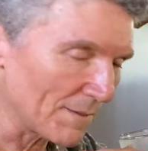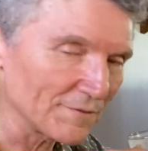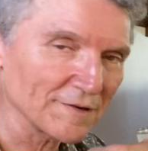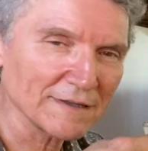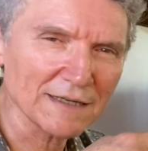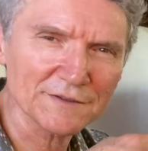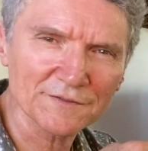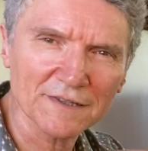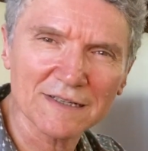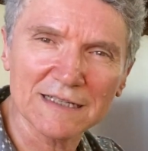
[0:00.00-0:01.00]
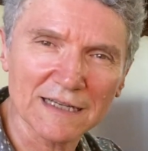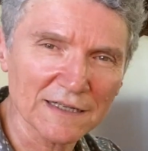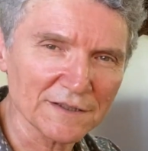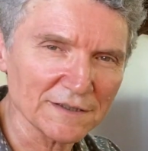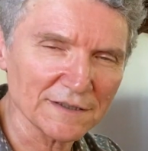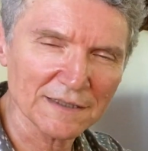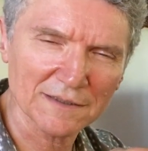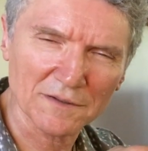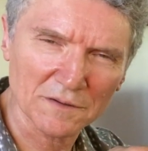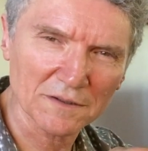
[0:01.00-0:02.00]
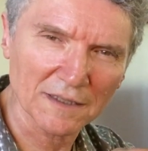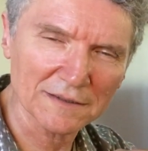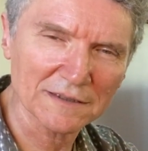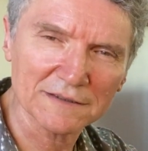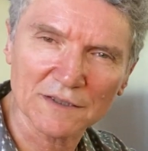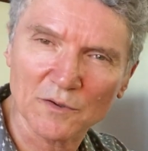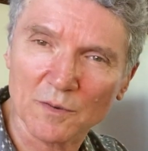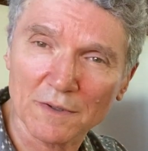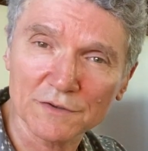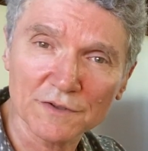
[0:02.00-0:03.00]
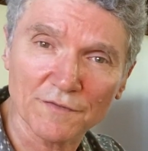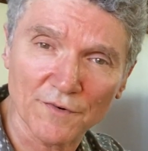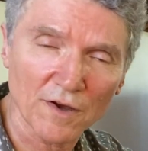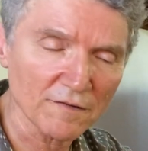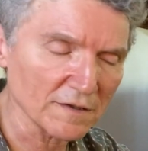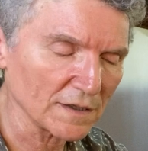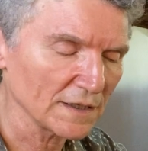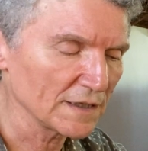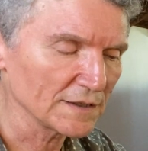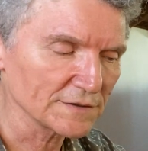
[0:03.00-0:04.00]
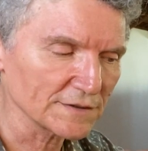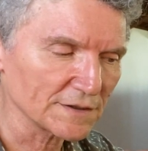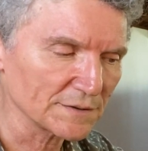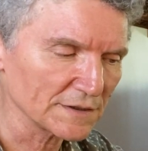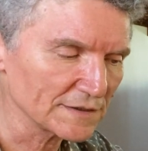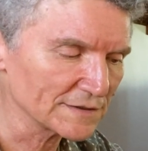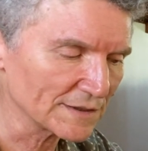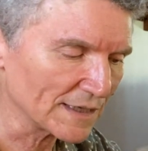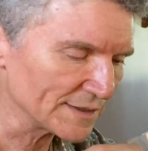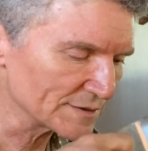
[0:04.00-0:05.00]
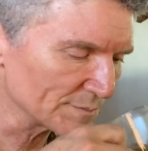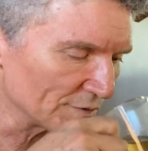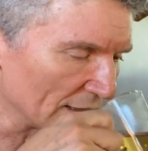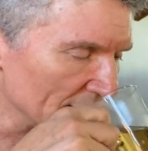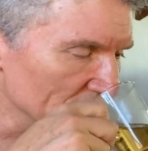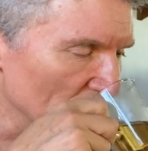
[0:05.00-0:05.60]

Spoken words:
Very nice, very delicate, and as I said, almost floral. So this is a nice surprise.